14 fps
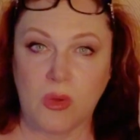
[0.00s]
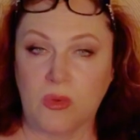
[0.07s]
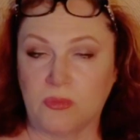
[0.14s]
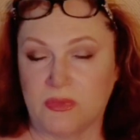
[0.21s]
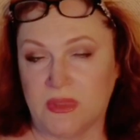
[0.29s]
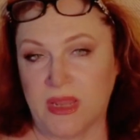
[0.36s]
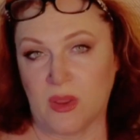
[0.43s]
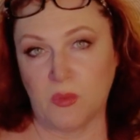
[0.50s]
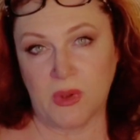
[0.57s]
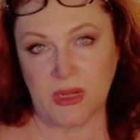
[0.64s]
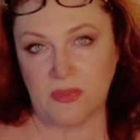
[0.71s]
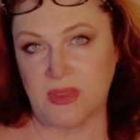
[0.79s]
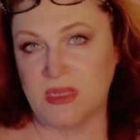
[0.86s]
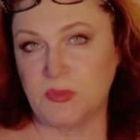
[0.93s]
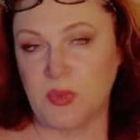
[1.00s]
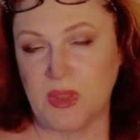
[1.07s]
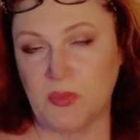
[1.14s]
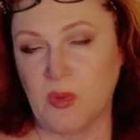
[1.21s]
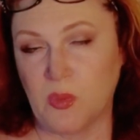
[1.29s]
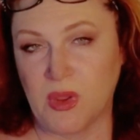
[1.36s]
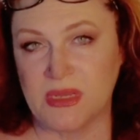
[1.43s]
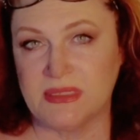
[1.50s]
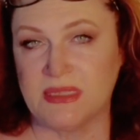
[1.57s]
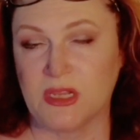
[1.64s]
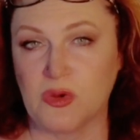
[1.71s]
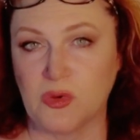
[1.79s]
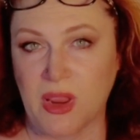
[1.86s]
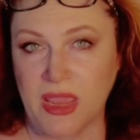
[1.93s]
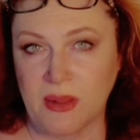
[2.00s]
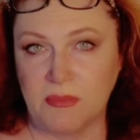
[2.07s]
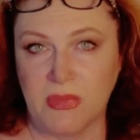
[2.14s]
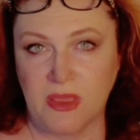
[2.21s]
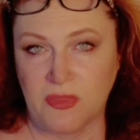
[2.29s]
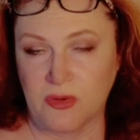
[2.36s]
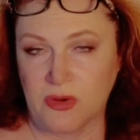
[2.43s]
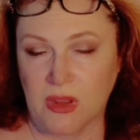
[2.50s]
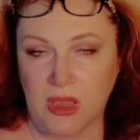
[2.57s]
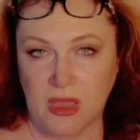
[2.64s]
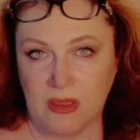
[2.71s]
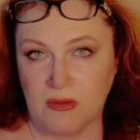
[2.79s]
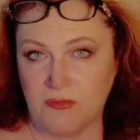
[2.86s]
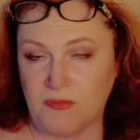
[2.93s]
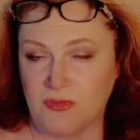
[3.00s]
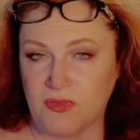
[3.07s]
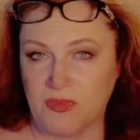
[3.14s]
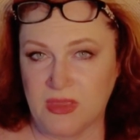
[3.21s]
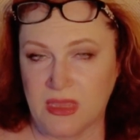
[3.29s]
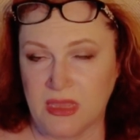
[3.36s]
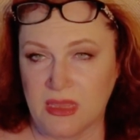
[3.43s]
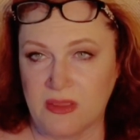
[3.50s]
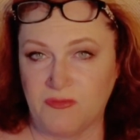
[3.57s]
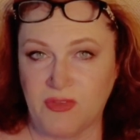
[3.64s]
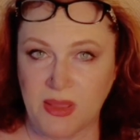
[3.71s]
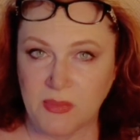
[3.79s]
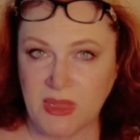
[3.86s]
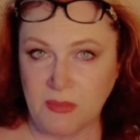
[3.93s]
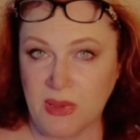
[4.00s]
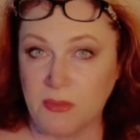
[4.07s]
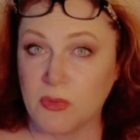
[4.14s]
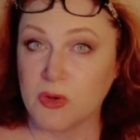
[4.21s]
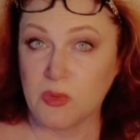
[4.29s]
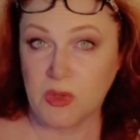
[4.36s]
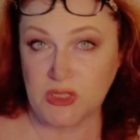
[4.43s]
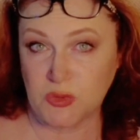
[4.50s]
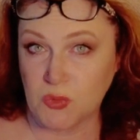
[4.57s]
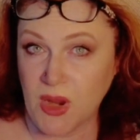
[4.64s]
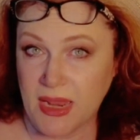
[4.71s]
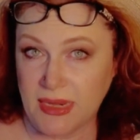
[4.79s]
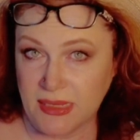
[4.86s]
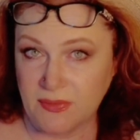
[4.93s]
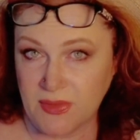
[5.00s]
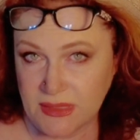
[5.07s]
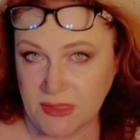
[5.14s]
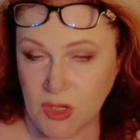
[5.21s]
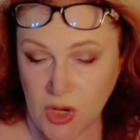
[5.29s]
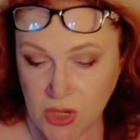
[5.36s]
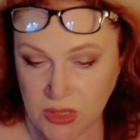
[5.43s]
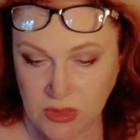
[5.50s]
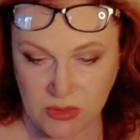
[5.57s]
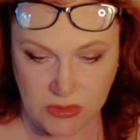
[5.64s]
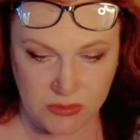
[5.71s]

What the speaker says: Now, one of these people was the grandmother of the family member who is writing this article.